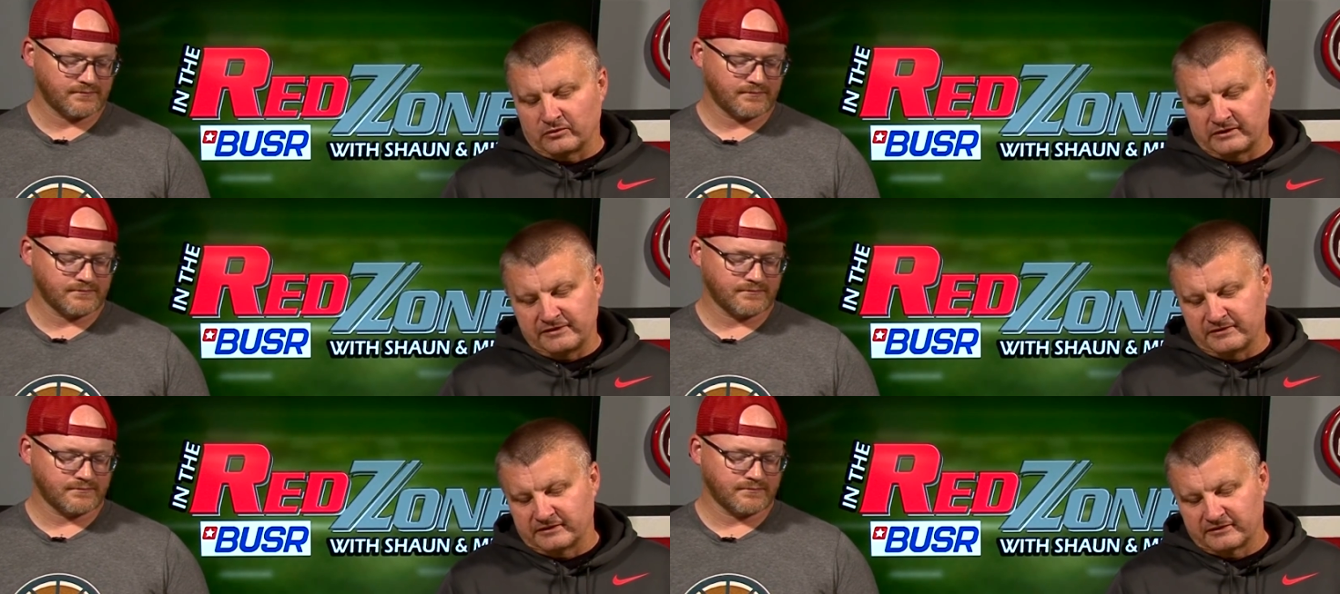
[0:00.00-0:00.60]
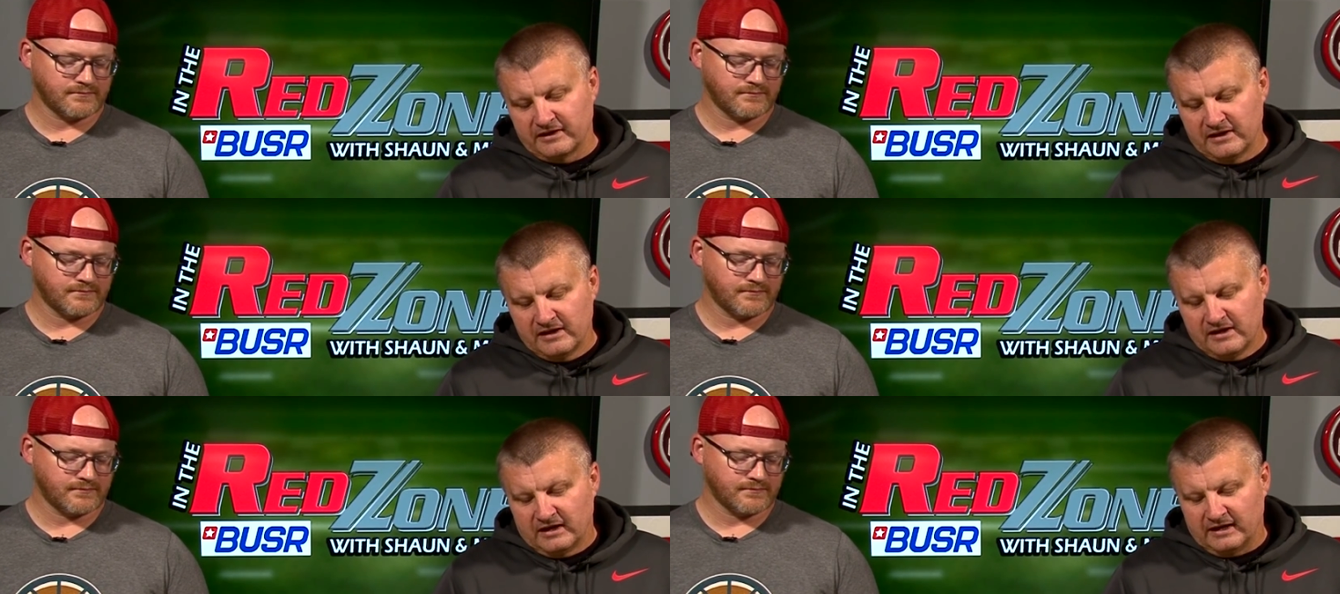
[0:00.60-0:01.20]
Speaker 1: on defense.
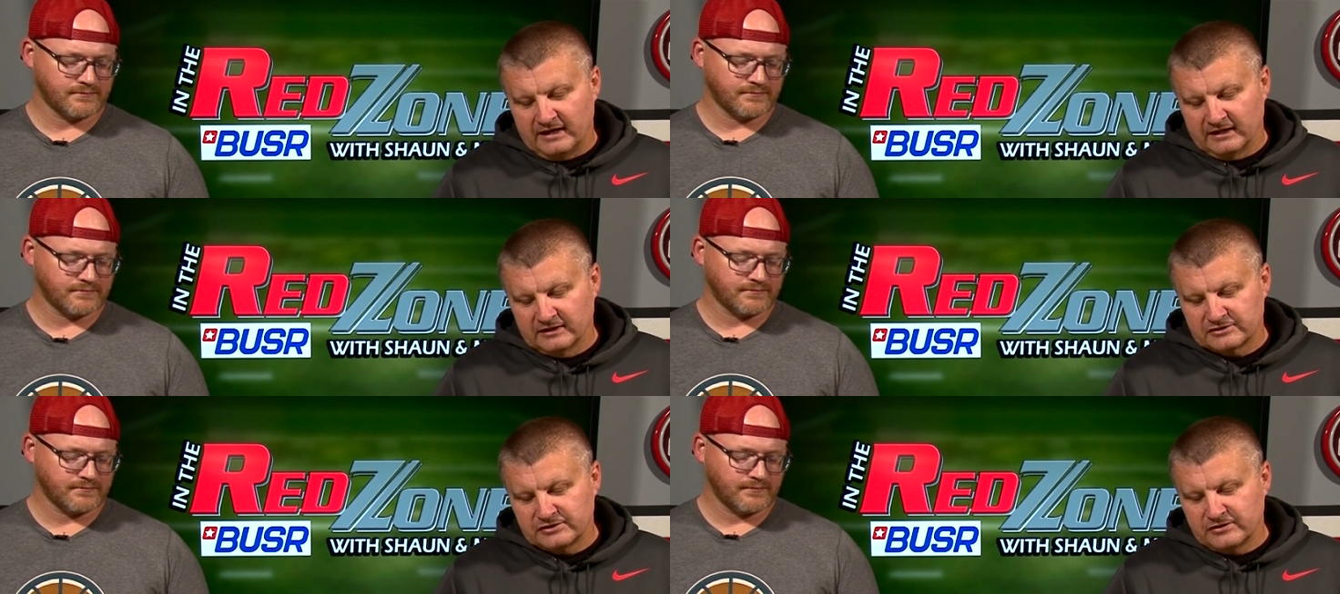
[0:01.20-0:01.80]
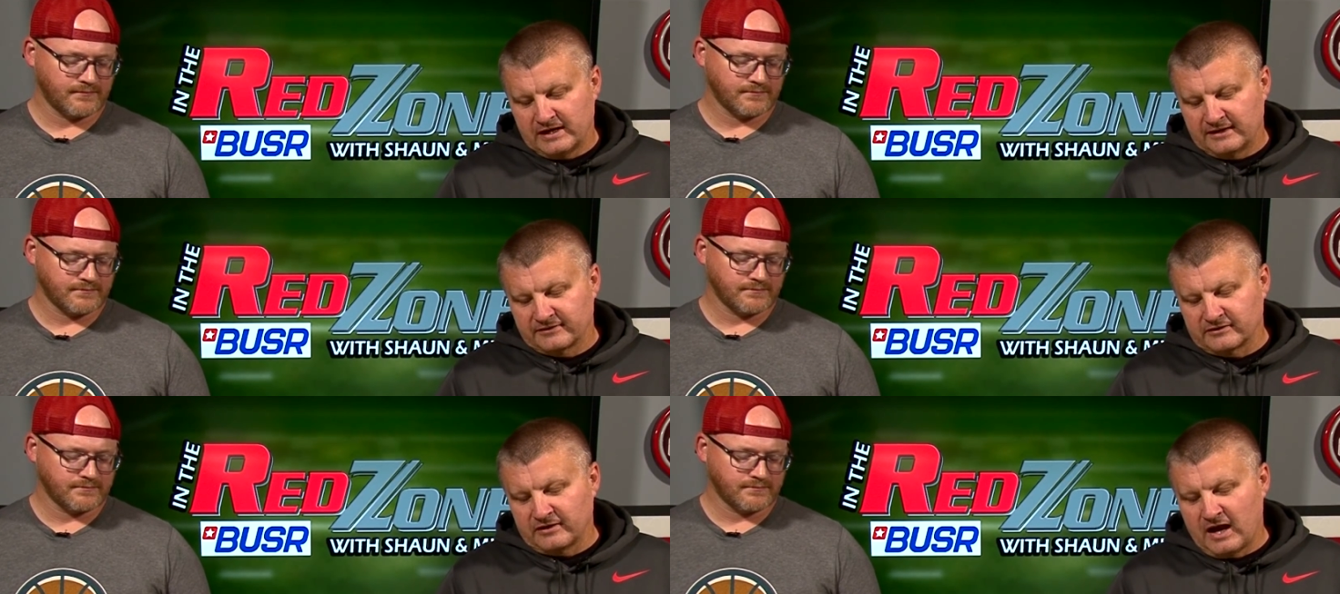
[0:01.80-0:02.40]
Uh, LSU has
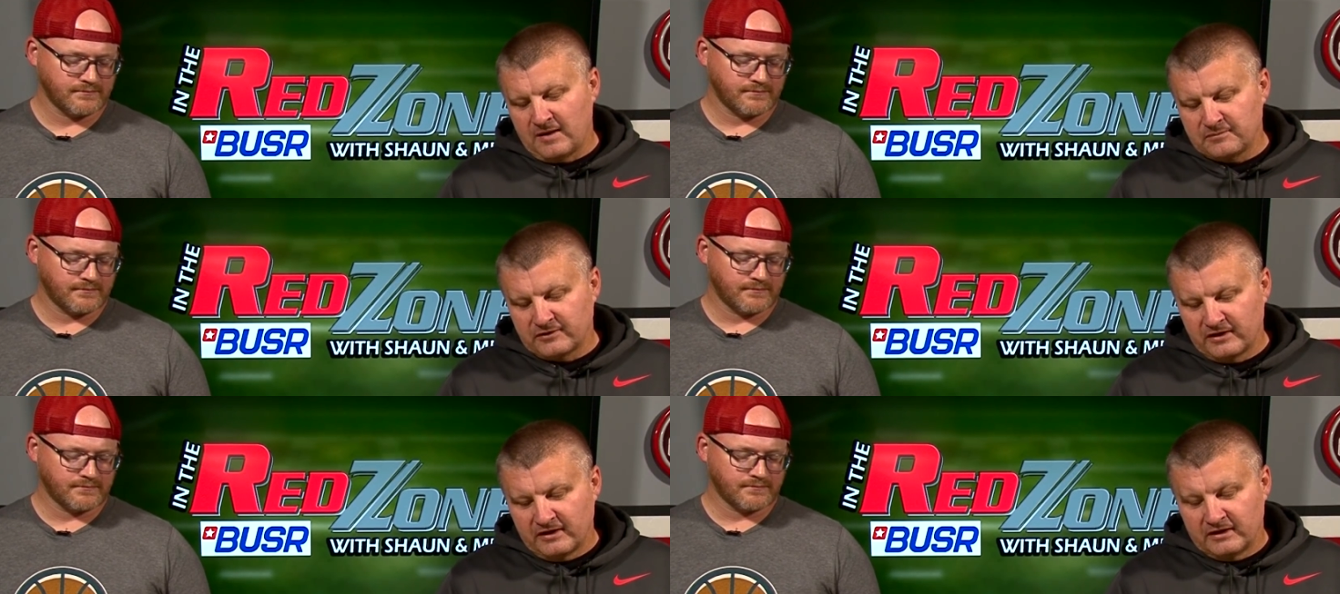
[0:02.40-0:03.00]
the top